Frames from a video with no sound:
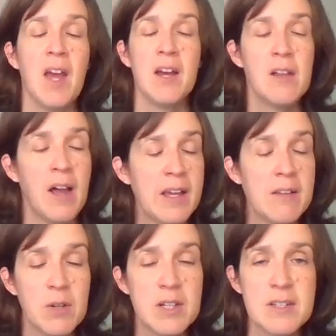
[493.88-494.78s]
A
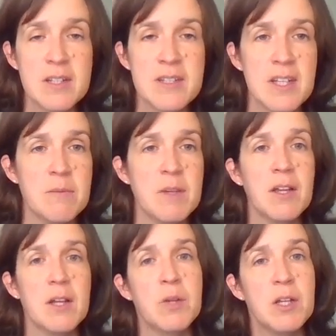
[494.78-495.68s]
client recently said to me,
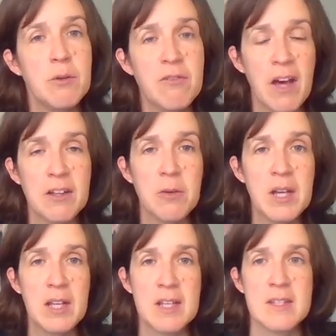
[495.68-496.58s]
like, when you
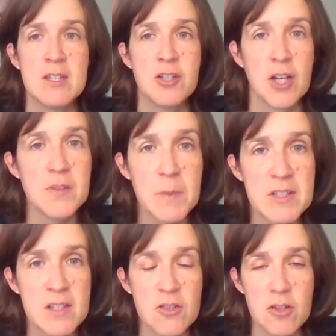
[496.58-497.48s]
evaluate, is it just
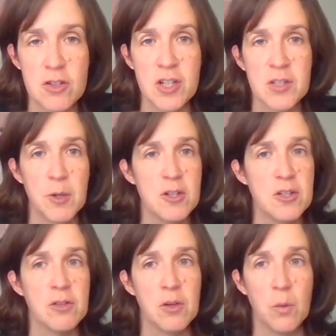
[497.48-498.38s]
business or just
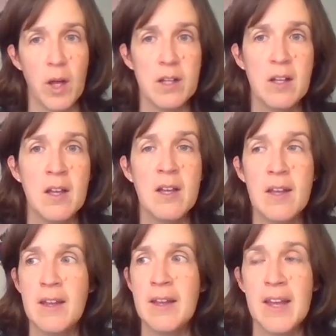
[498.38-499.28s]
personal or what?
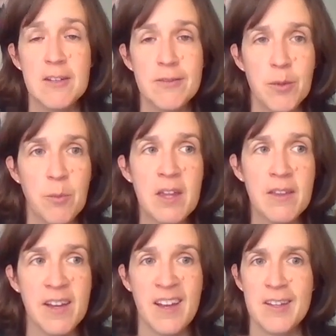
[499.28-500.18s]
And for me,
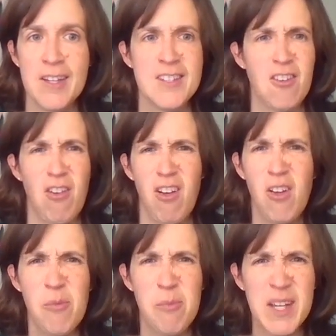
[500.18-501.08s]
like, it's
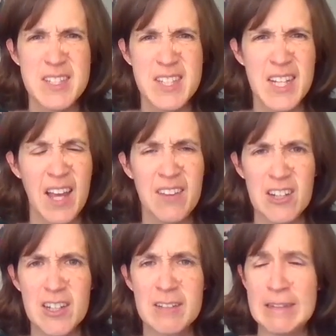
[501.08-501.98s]
all mixed
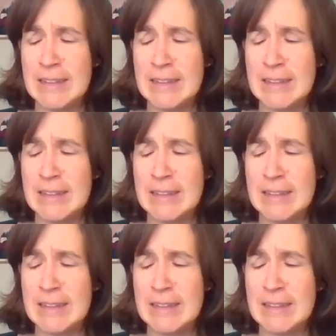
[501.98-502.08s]
together